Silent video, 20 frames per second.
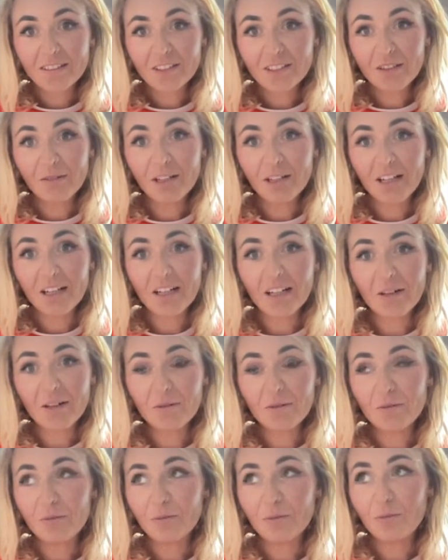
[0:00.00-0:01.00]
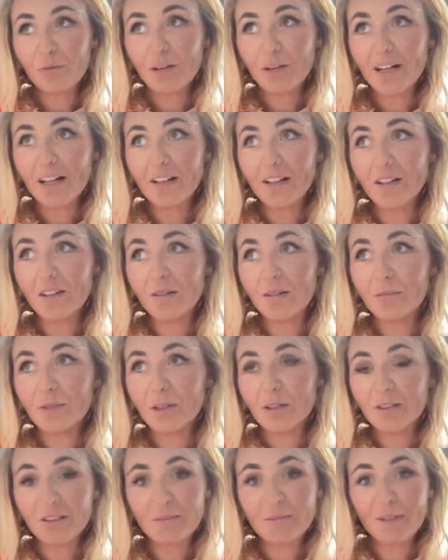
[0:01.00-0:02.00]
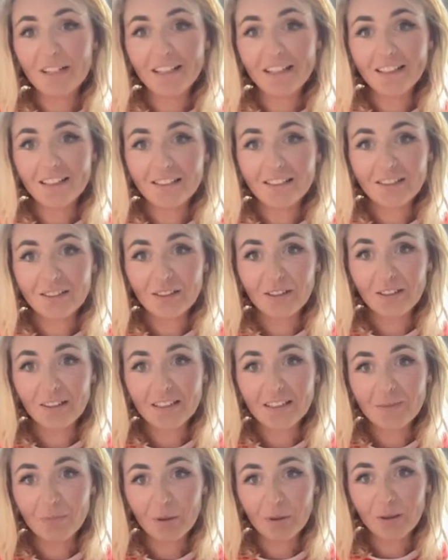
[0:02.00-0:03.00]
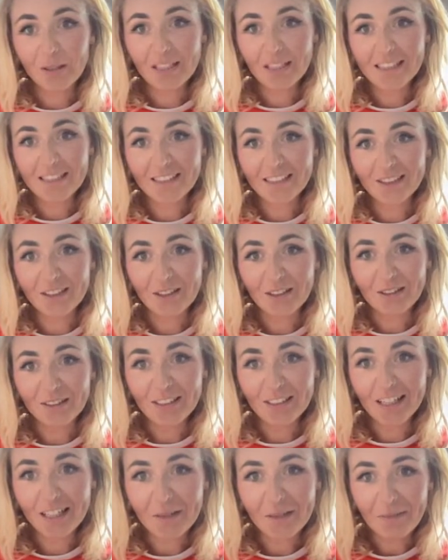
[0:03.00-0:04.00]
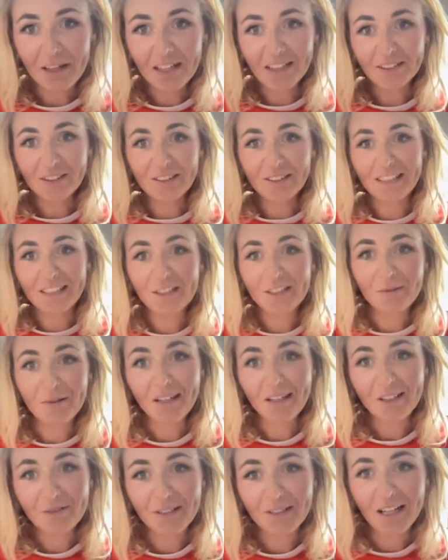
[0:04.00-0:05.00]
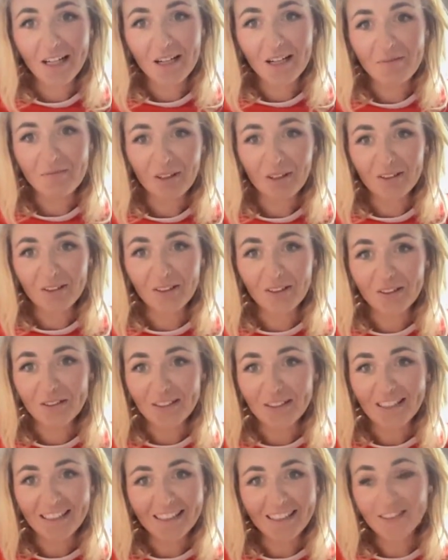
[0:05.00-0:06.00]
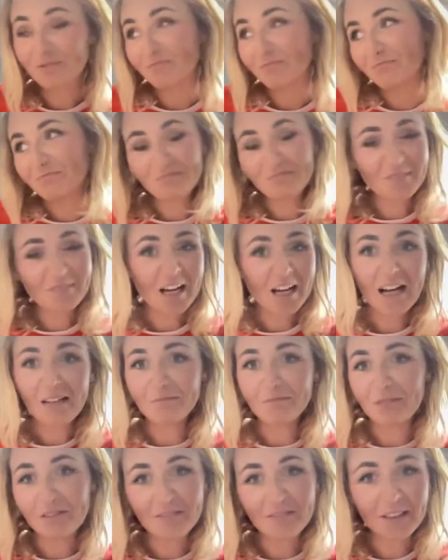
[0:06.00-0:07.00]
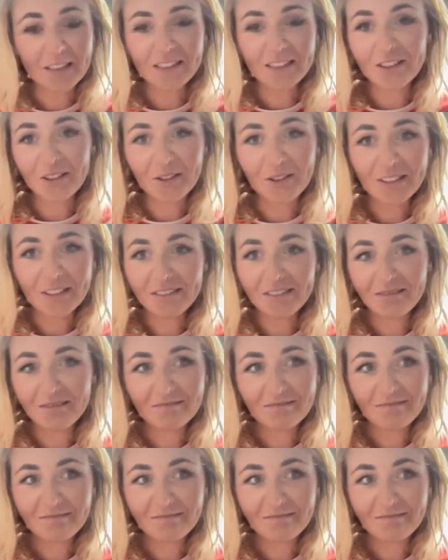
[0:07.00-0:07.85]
You are well more committed to this podcasting cause than I am then, because next week when I'm on holiday, I'm not fucking joining.